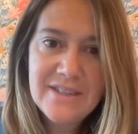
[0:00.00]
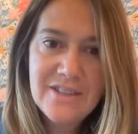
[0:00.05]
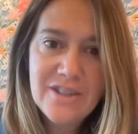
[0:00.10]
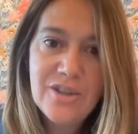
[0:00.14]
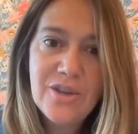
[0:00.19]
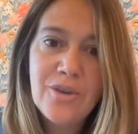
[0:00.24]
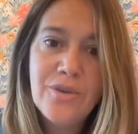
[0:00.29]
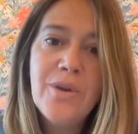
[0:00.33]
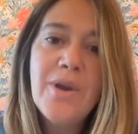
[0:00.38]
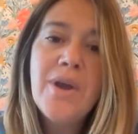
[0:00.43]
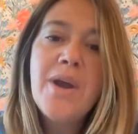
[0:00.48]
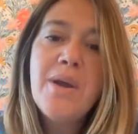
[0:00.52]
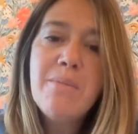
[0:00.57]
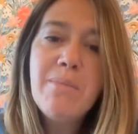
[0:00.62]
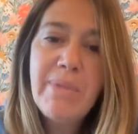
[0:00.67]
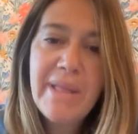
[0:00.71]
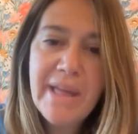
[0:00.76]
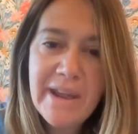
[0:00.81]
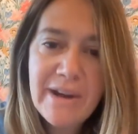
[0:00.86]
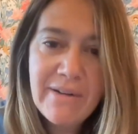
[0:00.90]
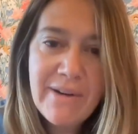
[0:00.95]
So
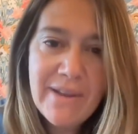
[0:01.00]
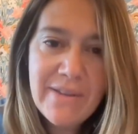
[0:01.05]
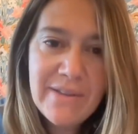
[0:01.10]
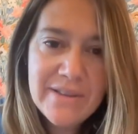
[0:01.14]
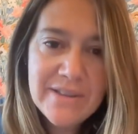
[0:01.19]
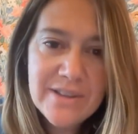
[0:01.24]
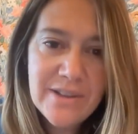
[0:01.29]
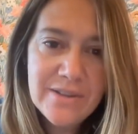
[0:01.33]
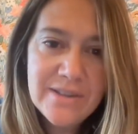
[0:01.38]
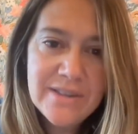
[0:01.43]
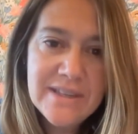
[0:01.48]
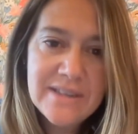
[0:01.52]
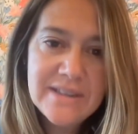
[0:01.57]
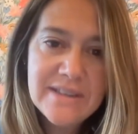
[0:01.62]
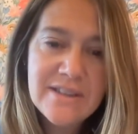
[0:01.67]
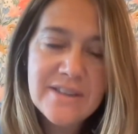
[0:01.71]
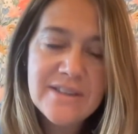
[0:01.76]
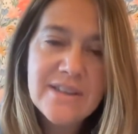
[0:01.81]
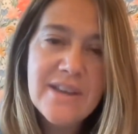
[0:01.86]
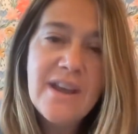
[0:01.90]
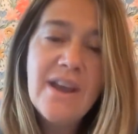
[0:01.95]
plan around the slow
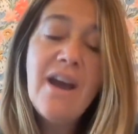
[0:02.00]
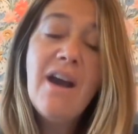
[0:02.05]
seasons.